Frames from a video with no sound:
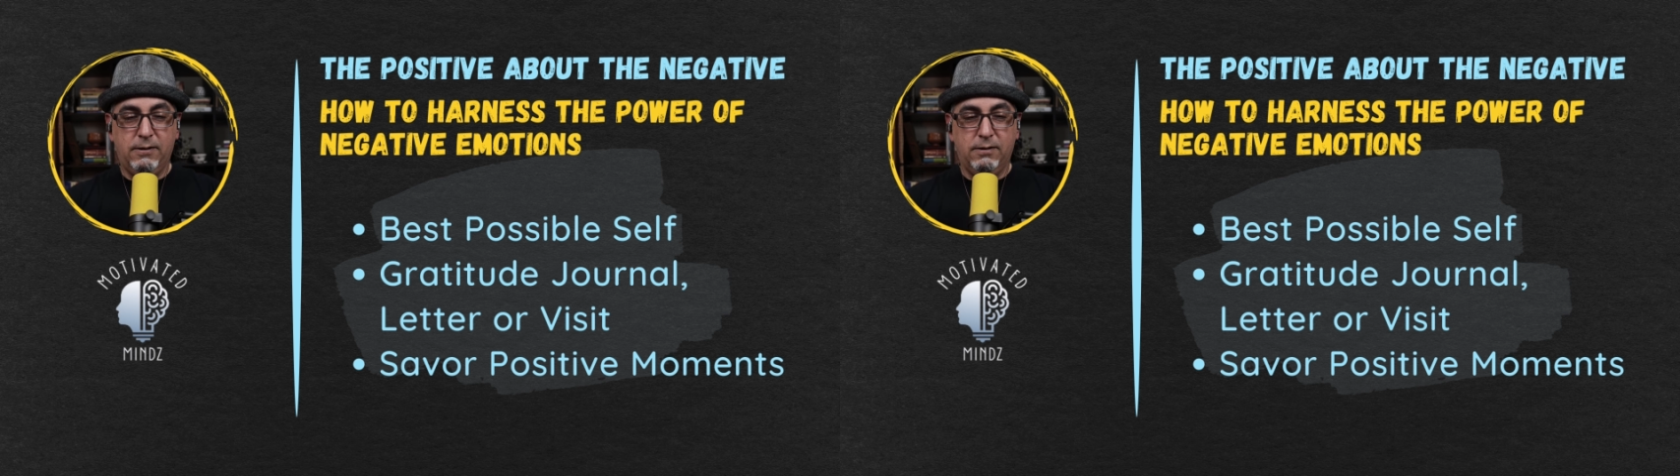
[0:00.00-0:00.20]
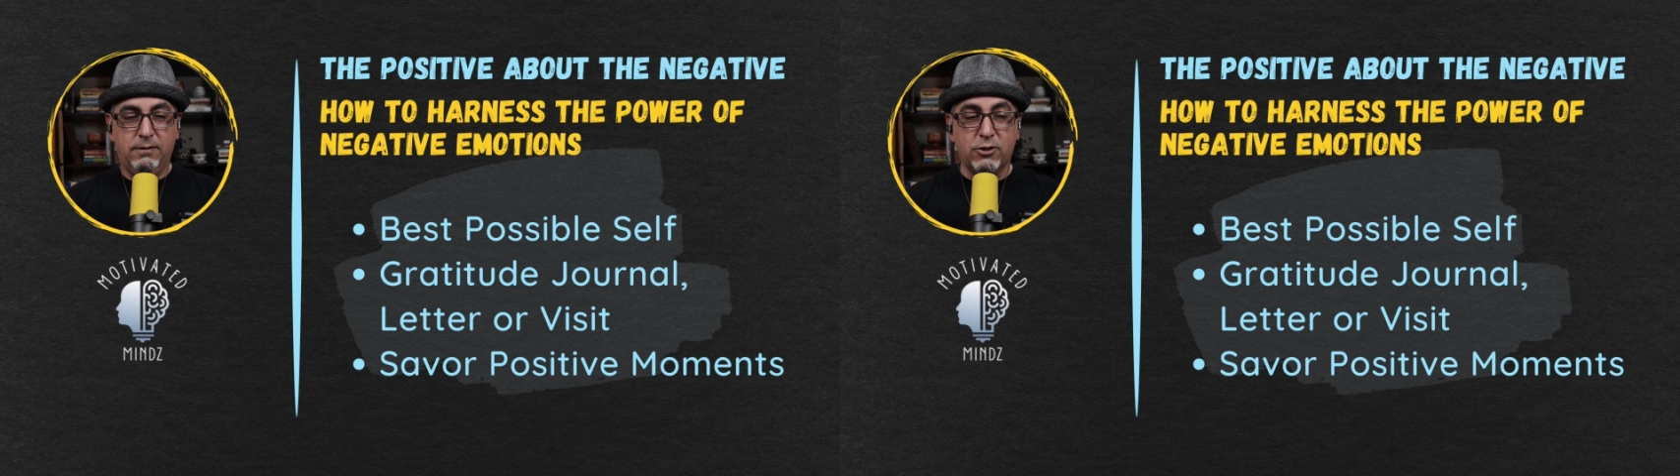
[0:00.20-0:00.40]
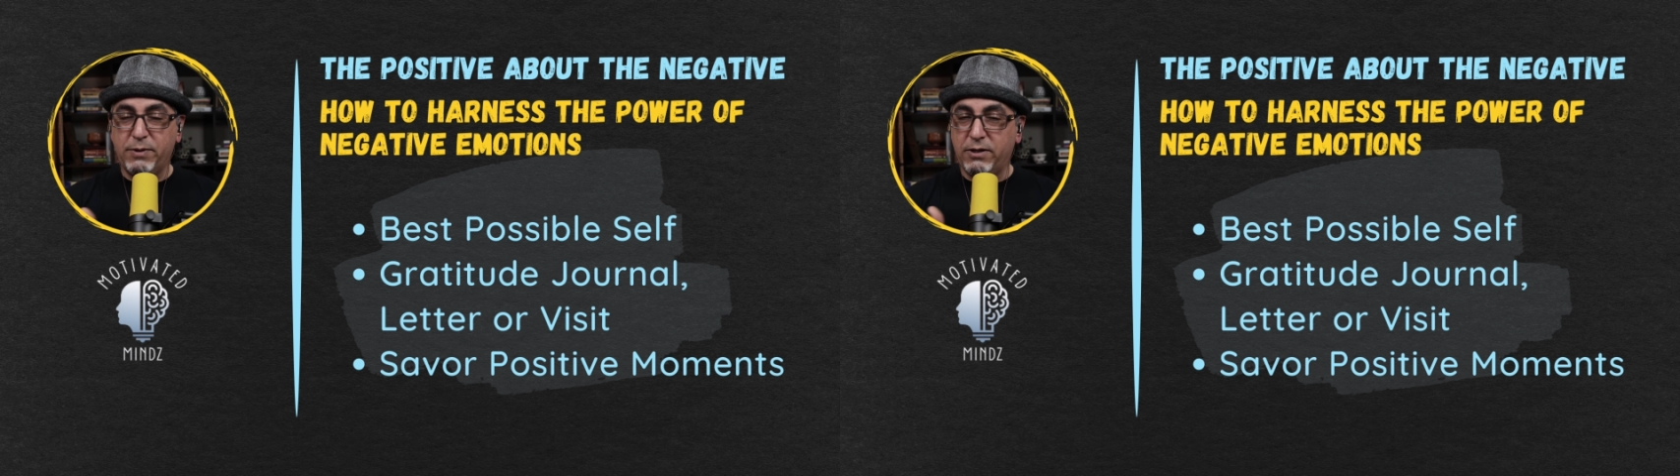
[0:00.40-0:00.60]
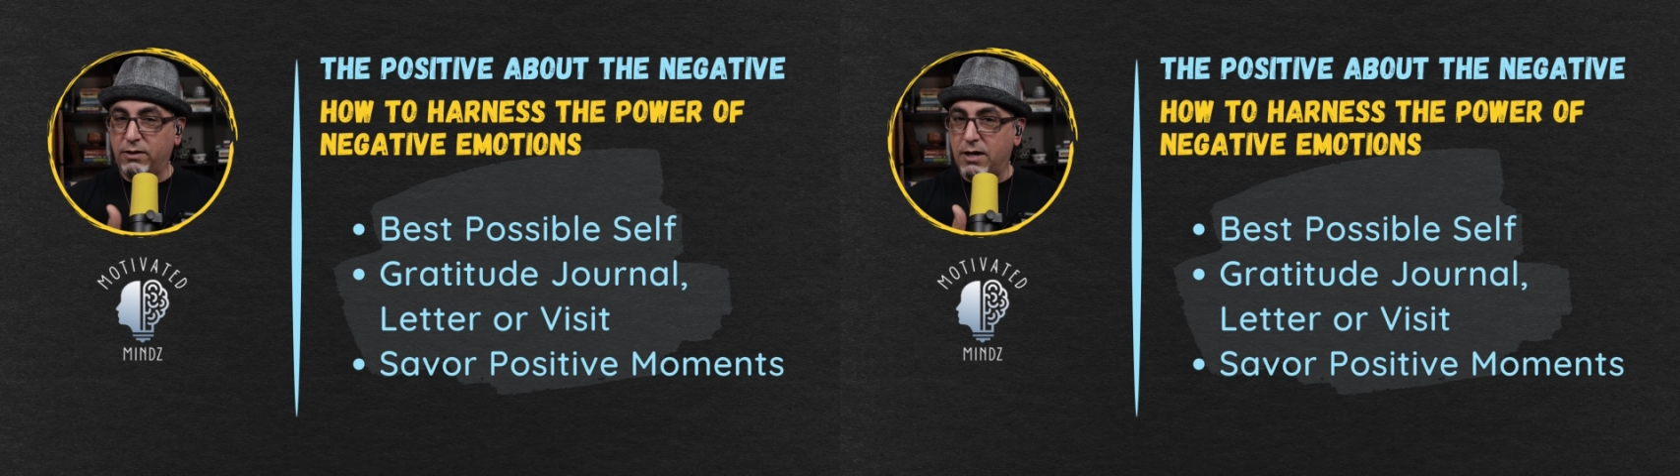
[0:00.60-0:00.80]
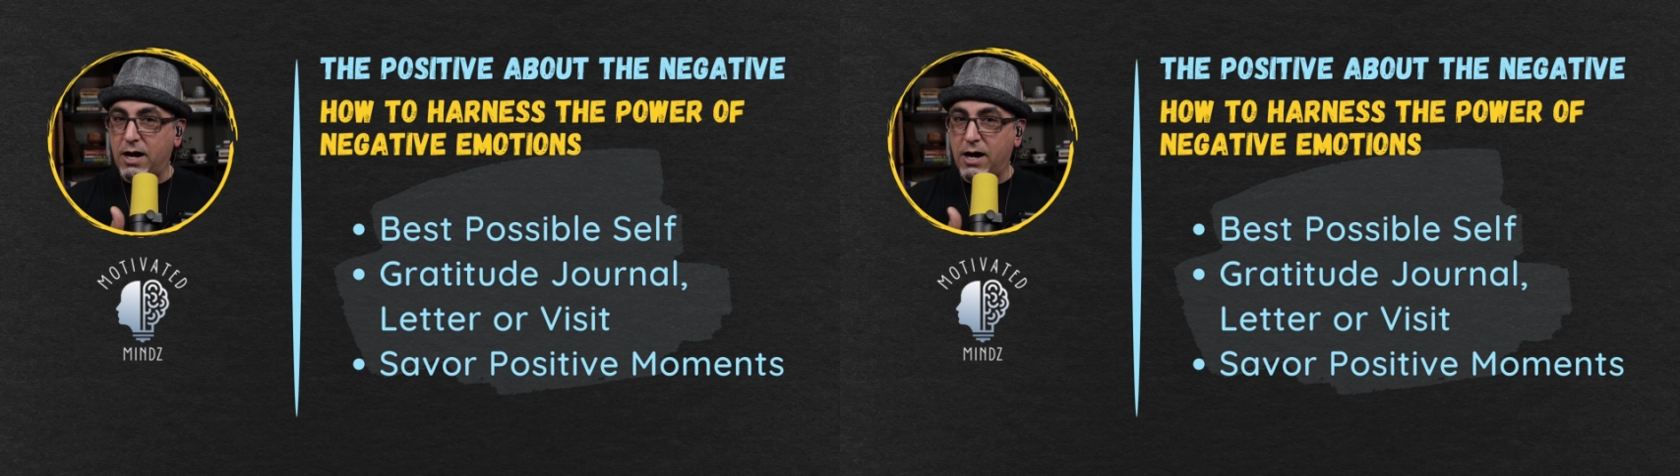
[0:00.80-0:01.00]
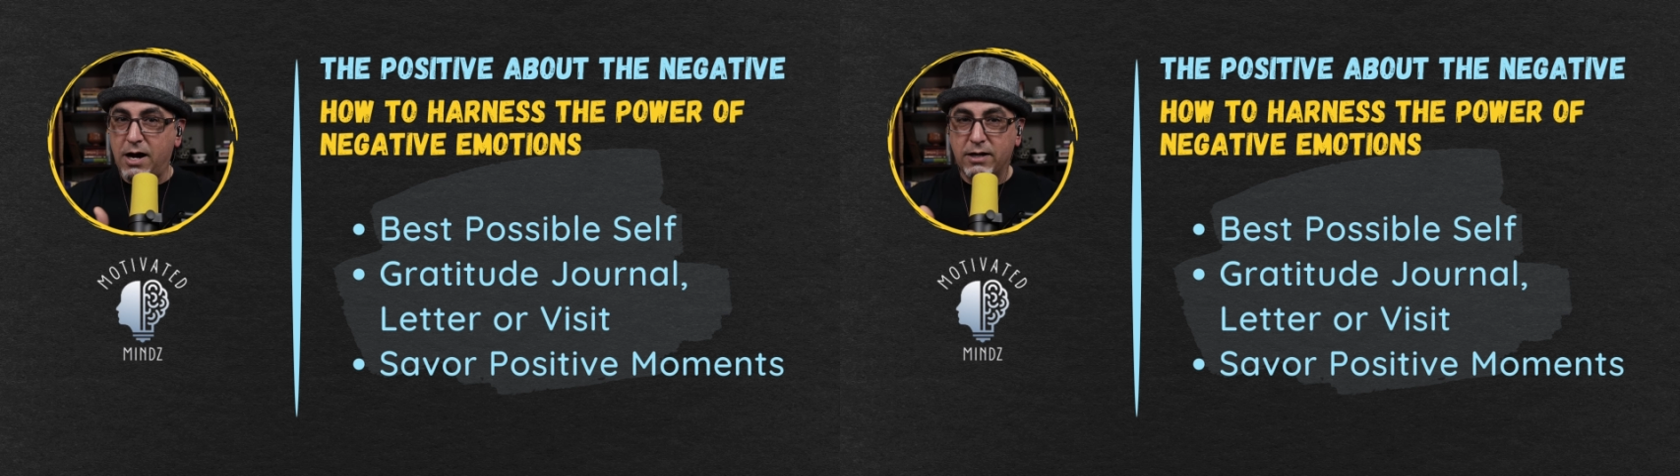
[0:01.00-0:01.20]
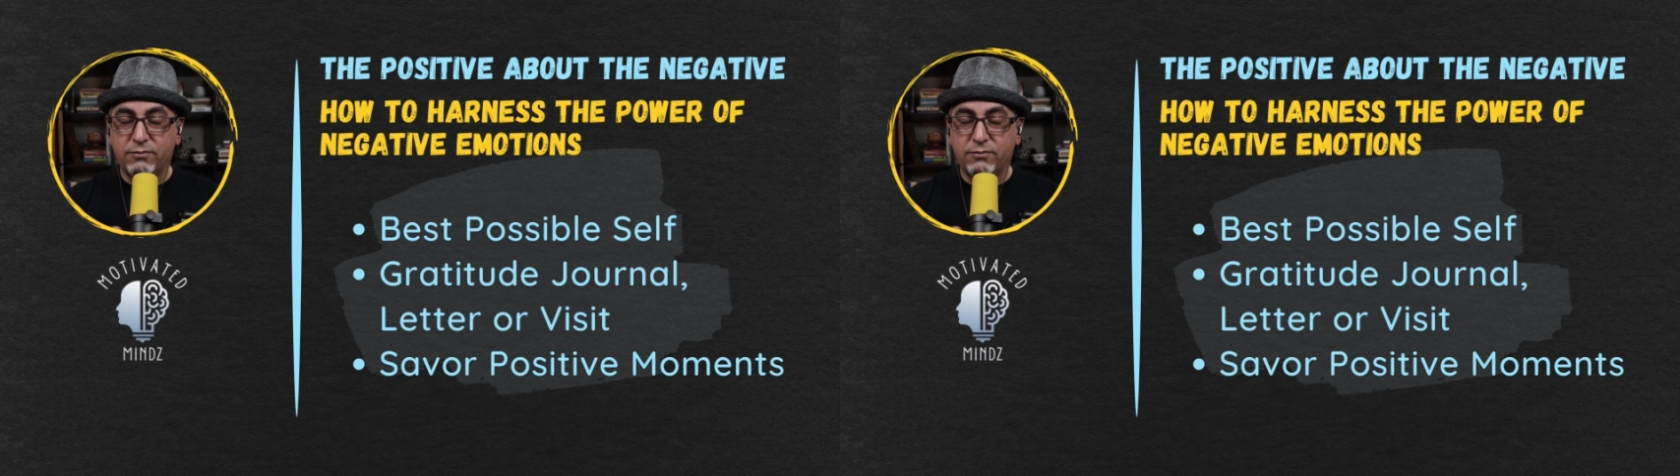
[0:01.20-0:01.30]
There's been a lot of